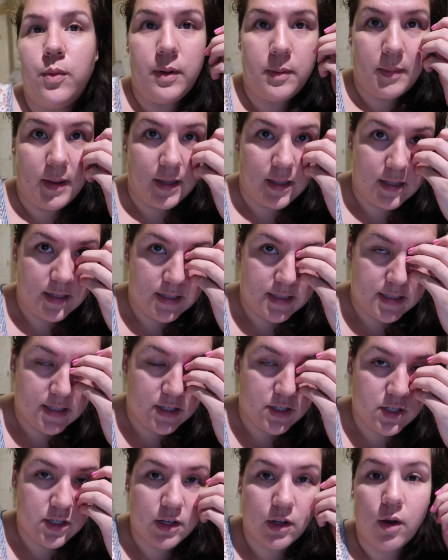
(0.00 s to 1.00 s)
we made the
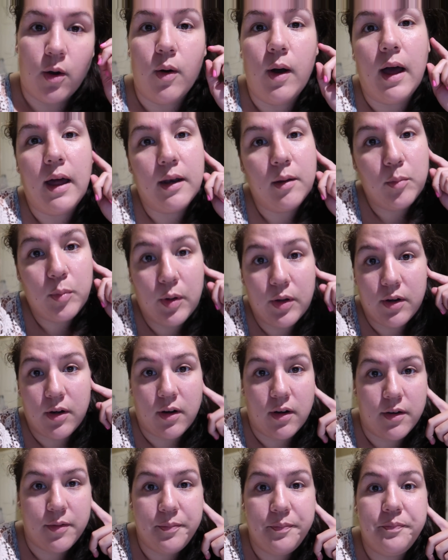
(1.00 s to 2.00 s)
decision to go ahead and put
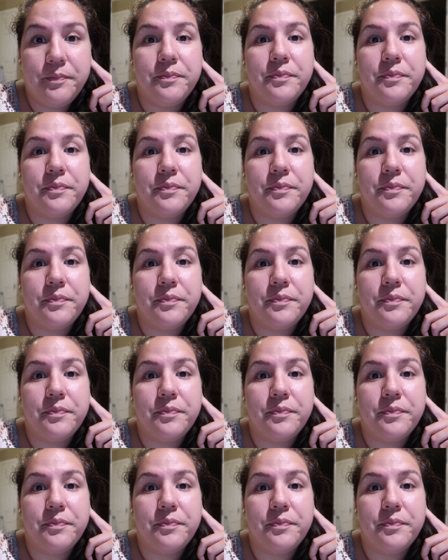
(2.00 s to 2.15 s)
her